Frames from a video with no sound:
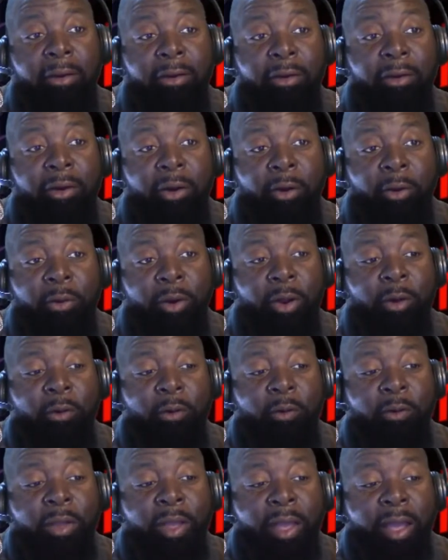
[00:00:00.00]
her? Hold
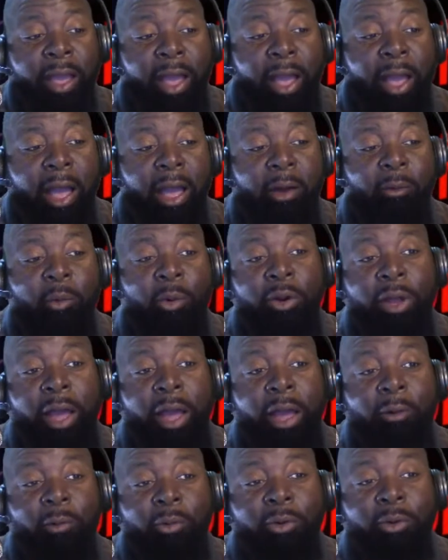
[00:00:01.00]
on. I
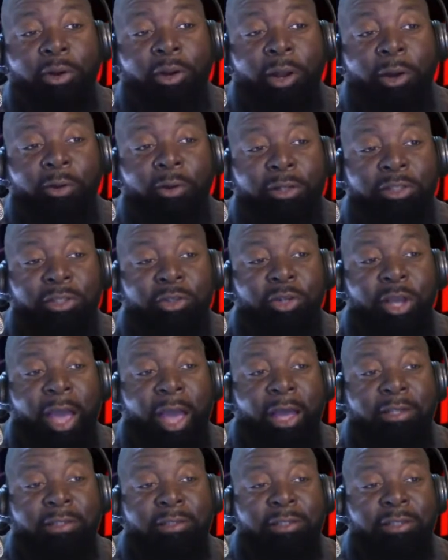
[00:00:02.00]
want to know that you
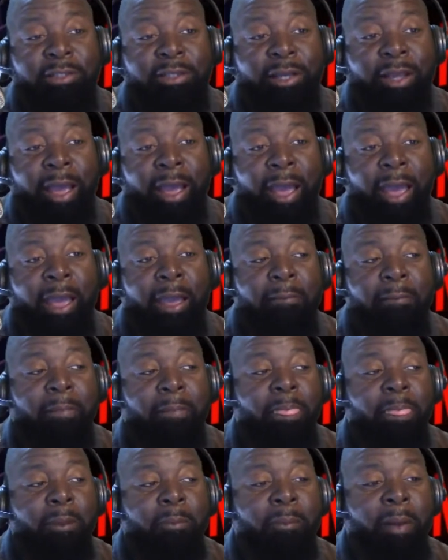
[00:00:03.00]
guys see the guy
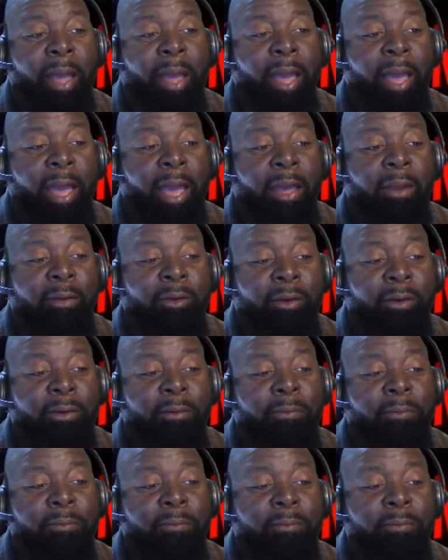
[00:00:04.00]
behind her.